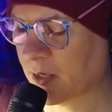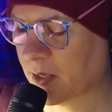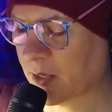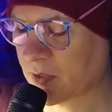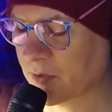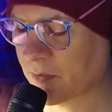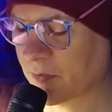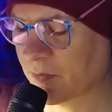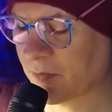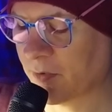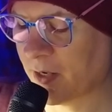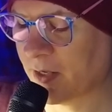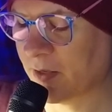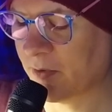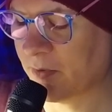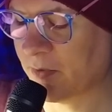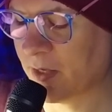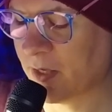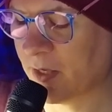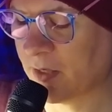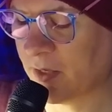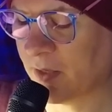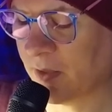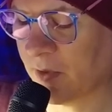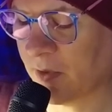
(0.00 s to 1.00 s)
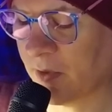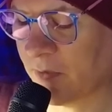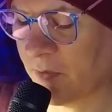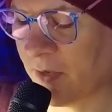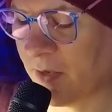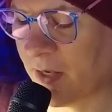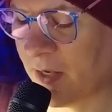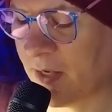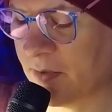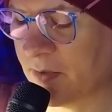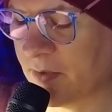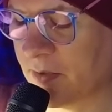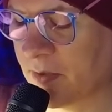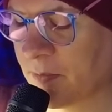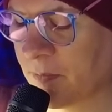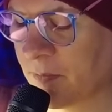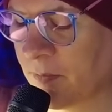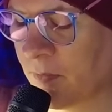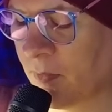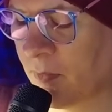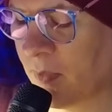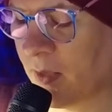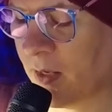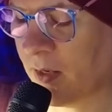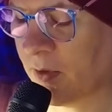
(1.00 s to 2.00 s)
afraid of hitting her face,
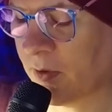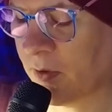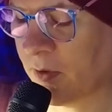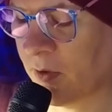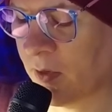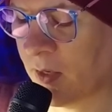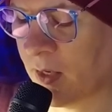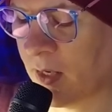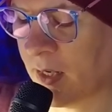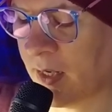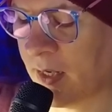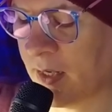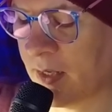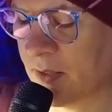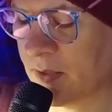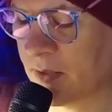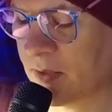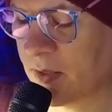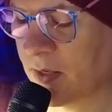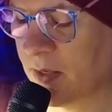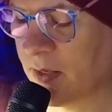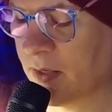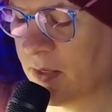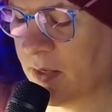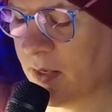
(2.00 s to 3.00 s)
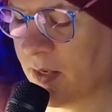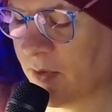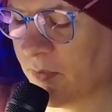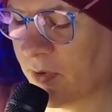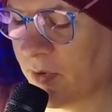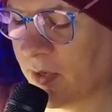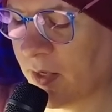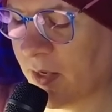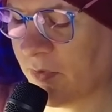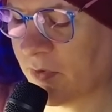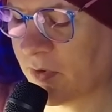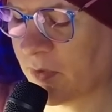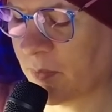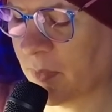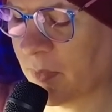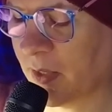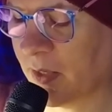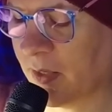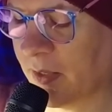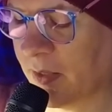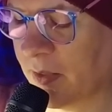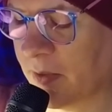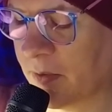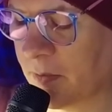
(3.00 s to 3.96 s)
and her eyes never left mine.